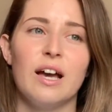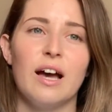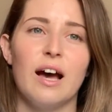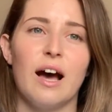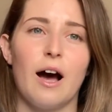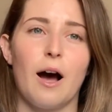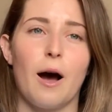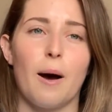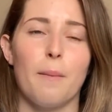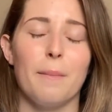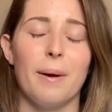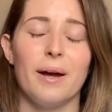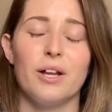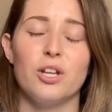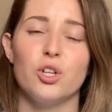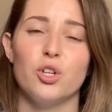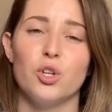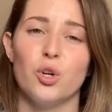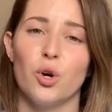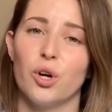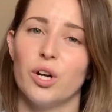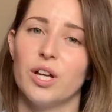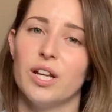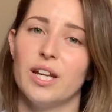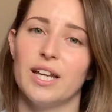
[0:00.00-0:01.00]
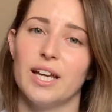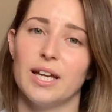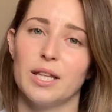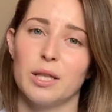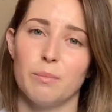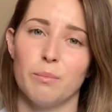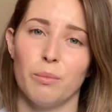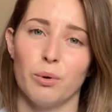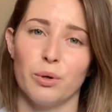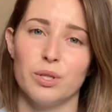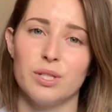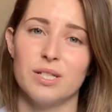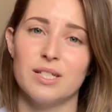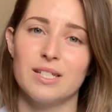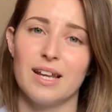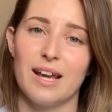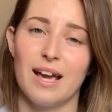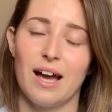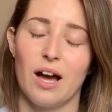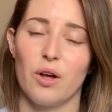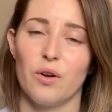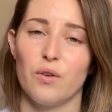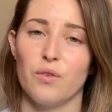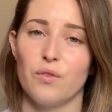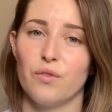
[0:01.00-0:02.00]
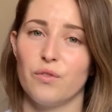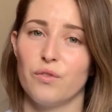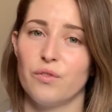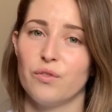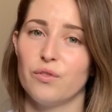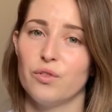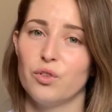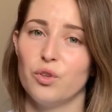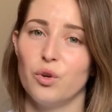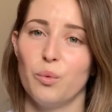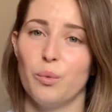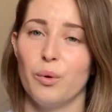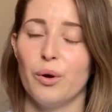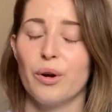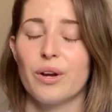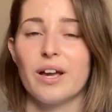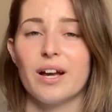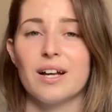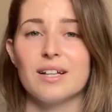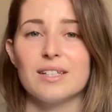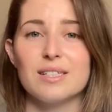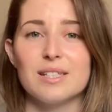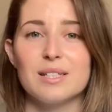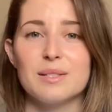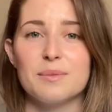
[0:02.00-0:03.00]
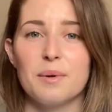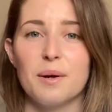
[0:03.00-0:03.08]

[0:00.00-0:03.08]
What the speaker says: and you're not going to get the most out of your workouts as